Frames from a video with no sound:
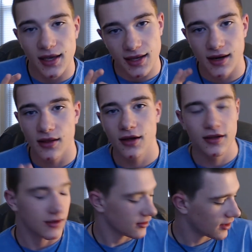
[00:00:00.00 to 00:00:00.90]
And I
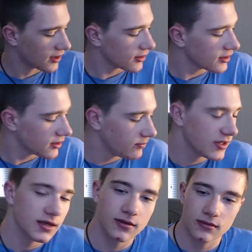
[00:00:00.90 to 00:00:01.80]
like it. I like
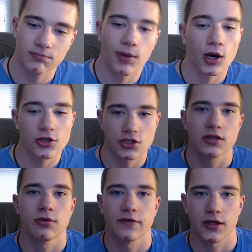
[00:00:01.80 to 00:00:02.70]
being
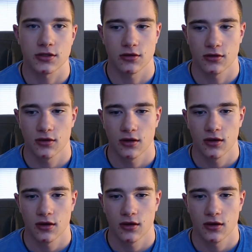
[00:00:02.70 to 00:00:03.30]
partially professional.